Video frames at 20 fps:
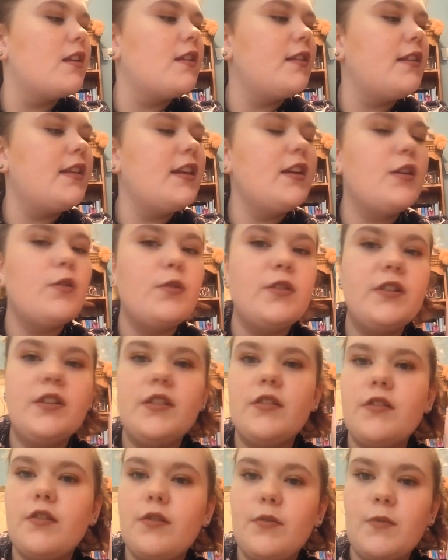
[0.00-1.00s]

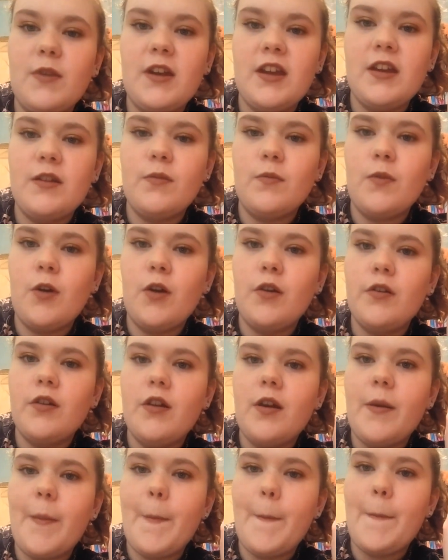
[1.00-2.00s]
liquid suede
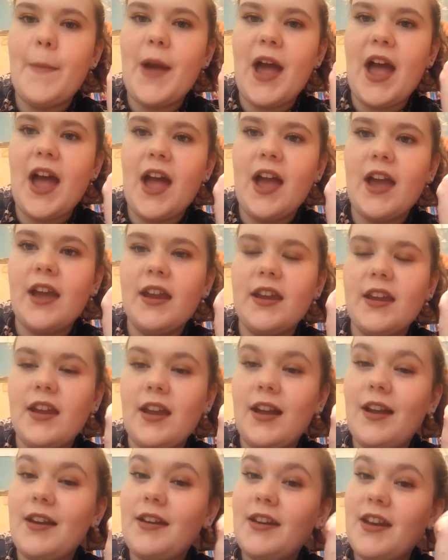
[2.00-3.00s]
one
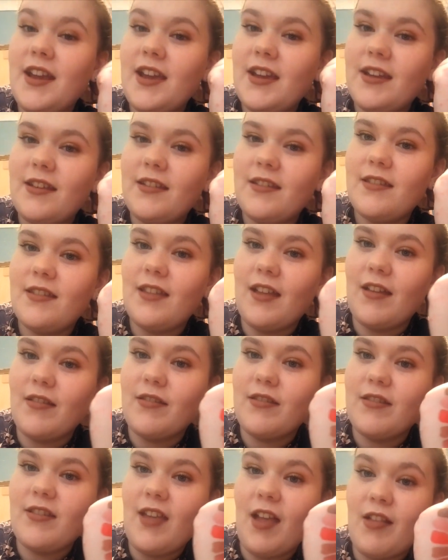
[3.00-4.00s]
by NYX.
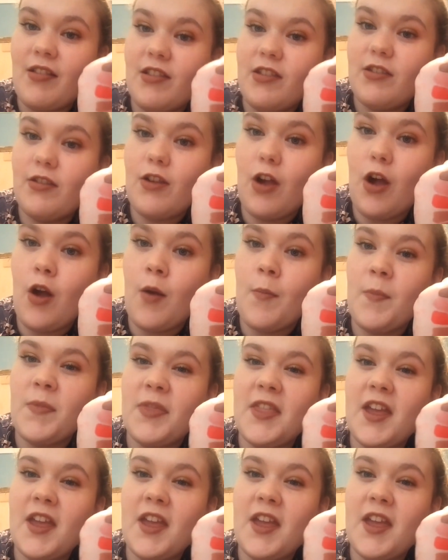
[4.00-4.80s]
That's Sandstorm.